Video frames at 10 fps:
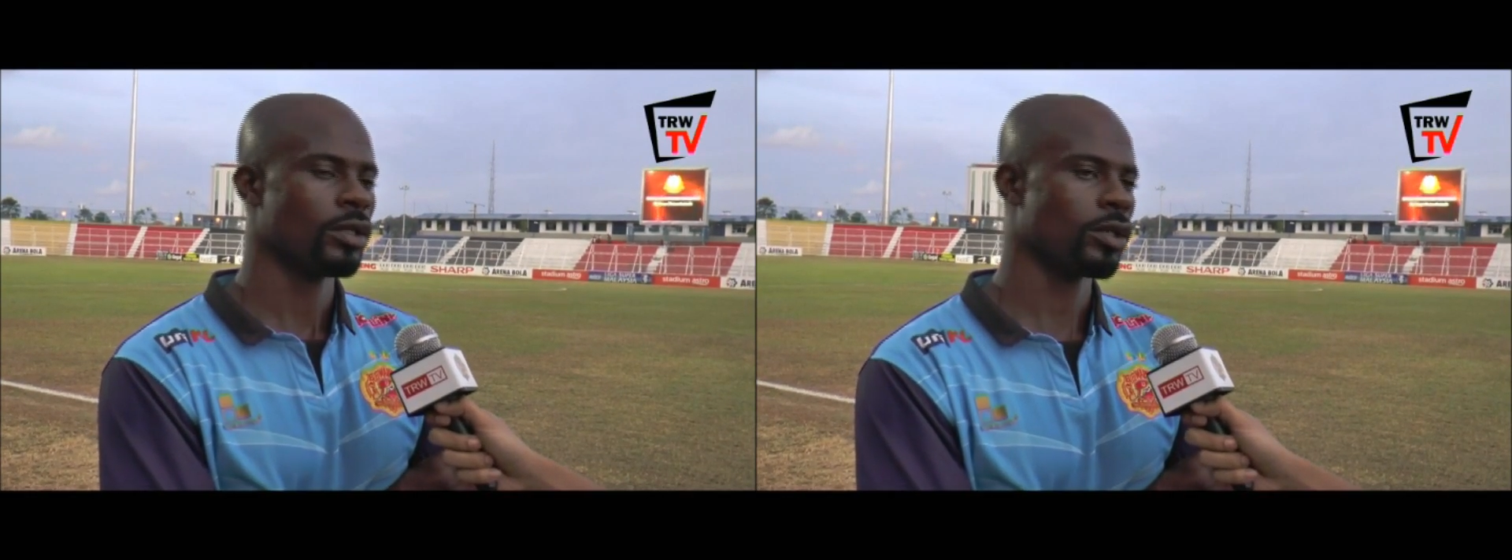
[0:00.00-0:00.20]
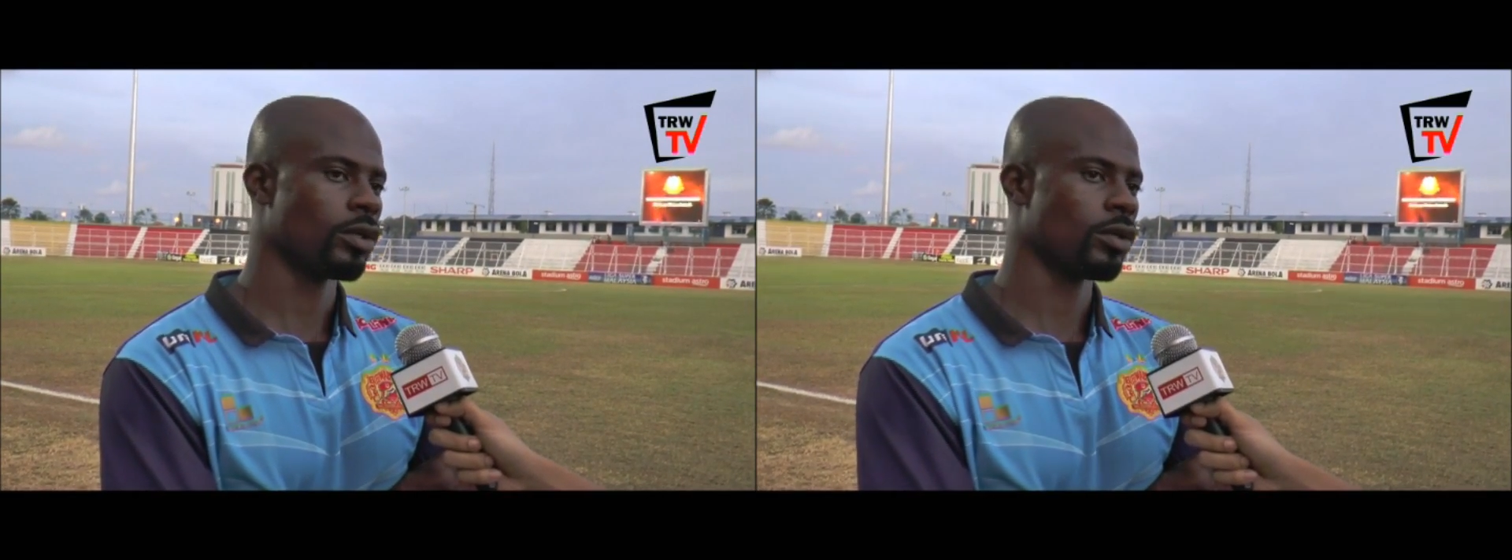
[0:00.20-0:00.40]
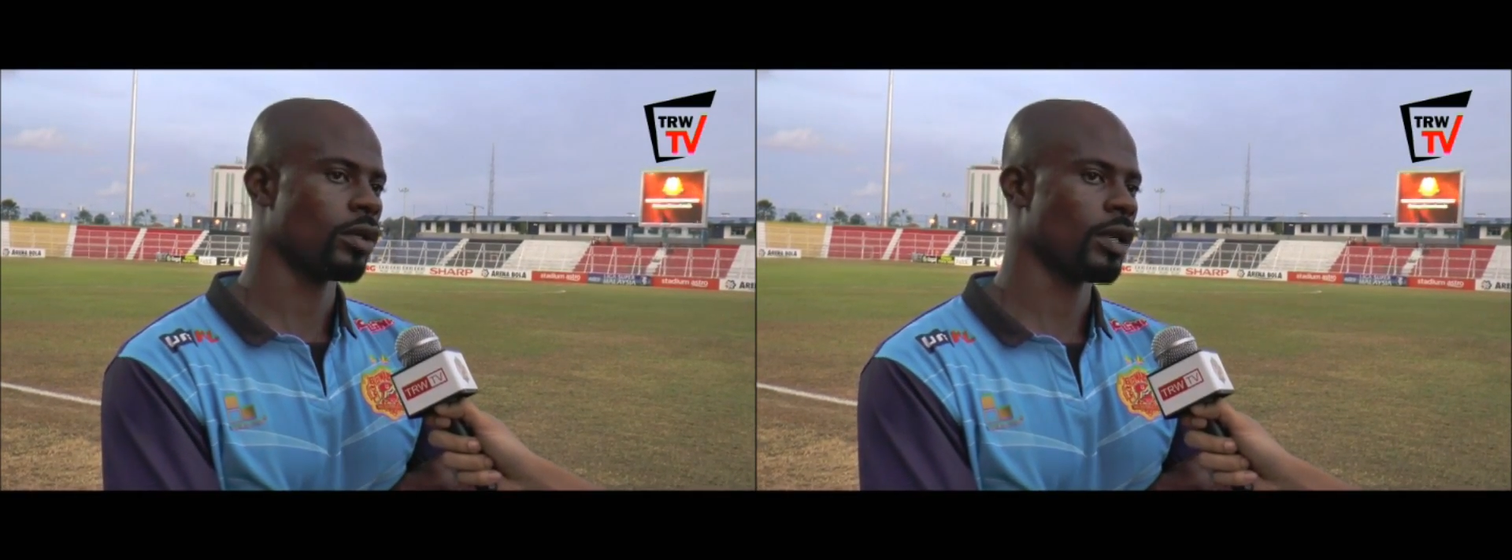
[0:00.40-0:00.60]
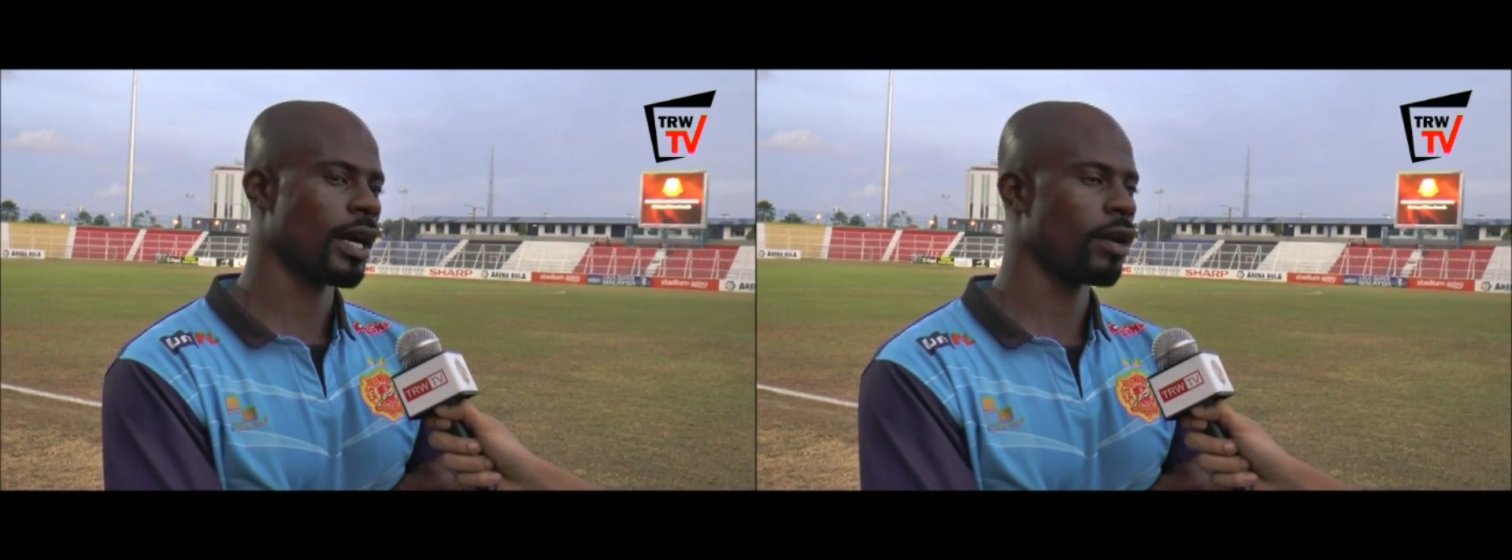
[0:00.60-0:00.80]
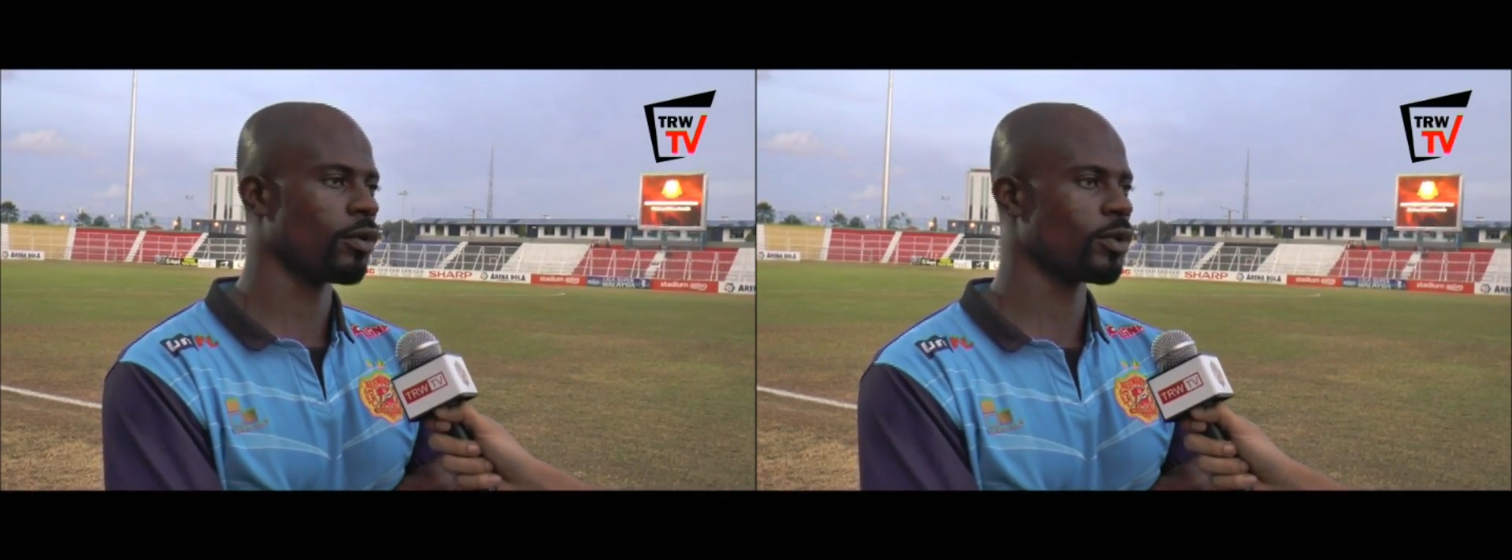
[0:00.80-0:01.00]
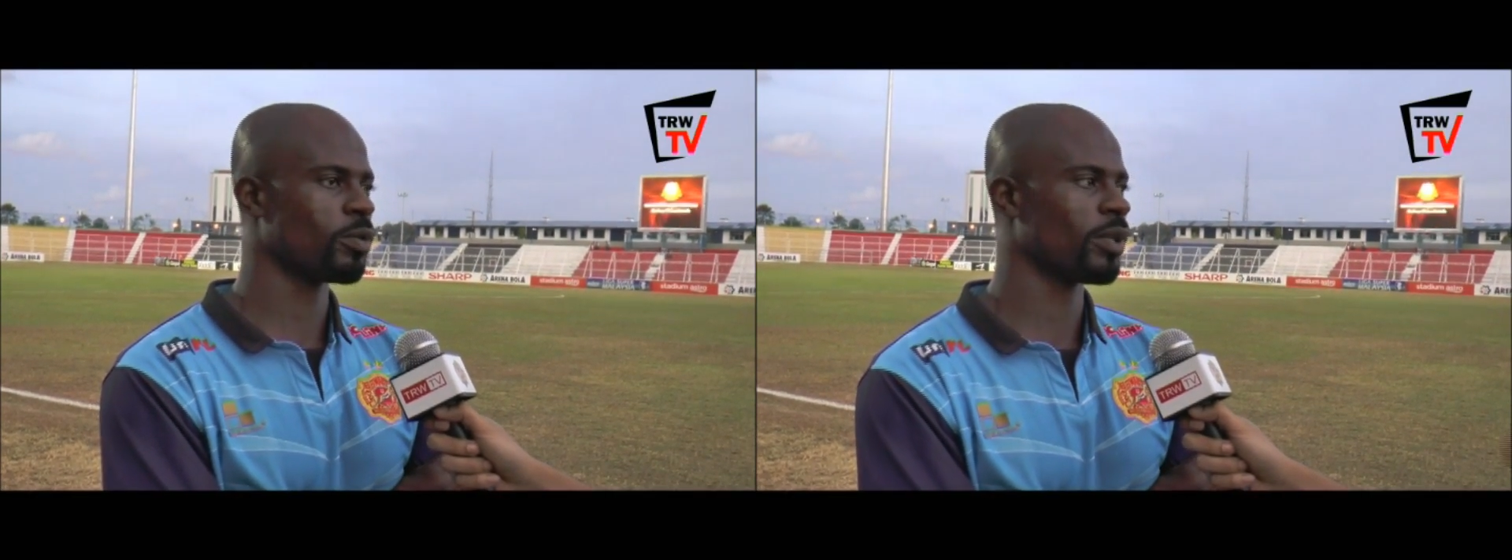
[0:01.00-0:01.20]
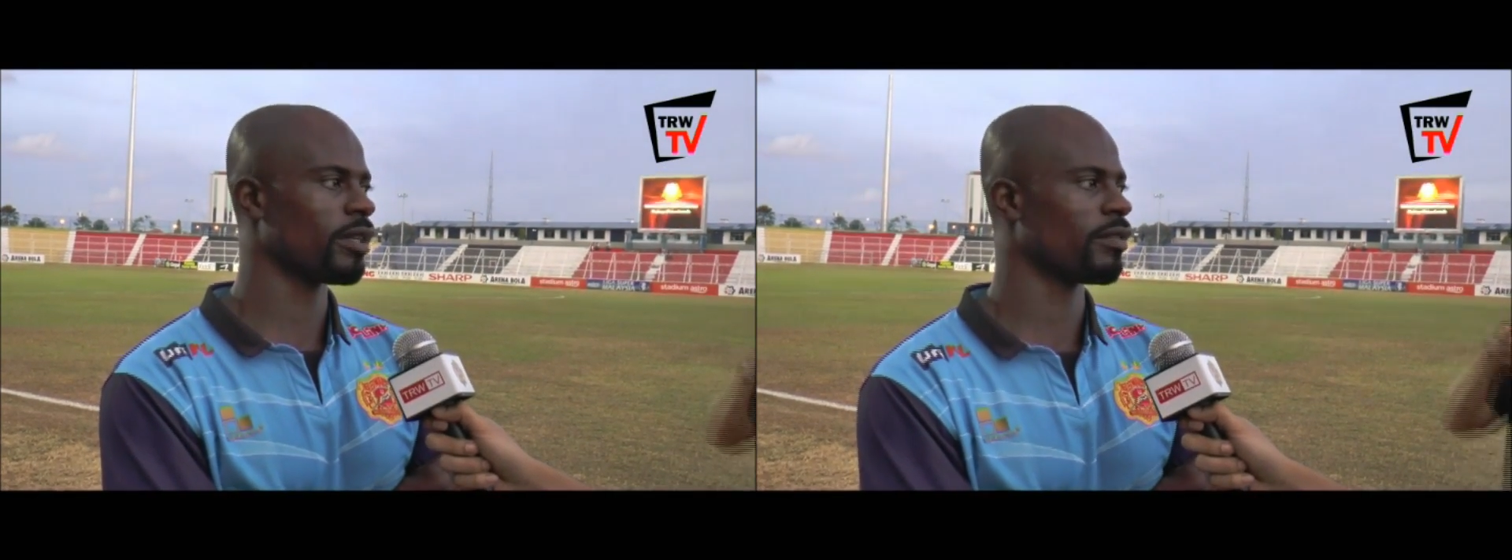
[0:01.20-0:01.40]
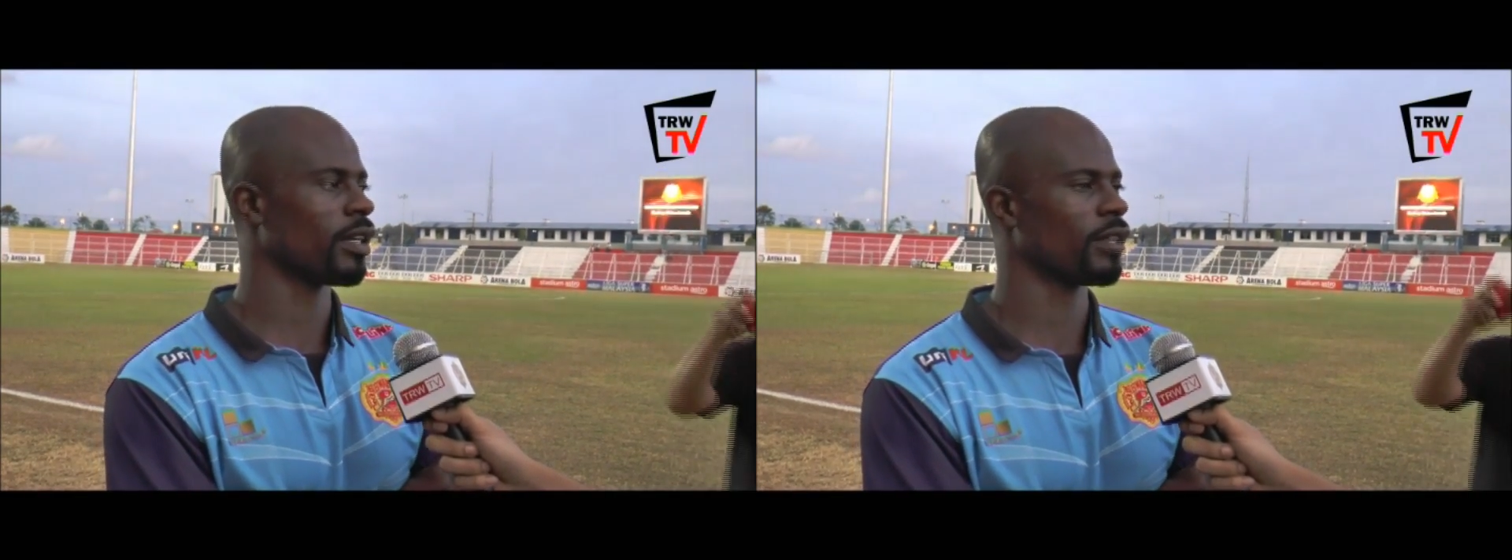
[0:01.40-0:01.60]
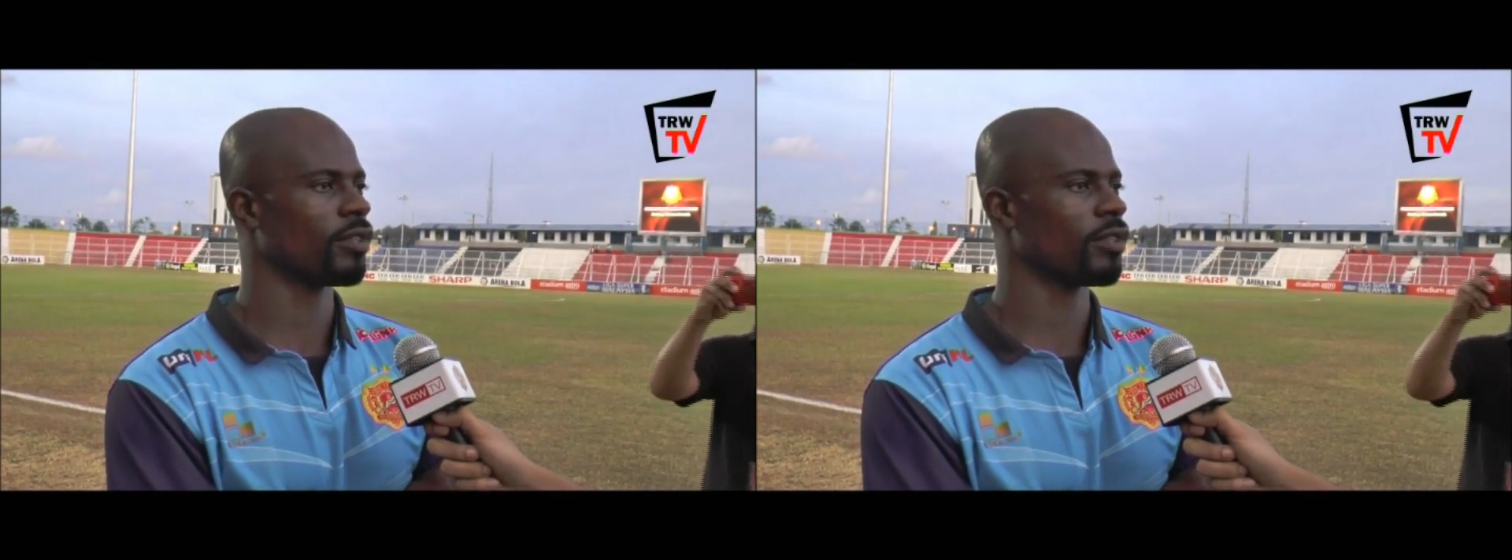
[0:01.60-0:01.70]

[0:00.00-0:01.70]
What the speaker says: So I always believe that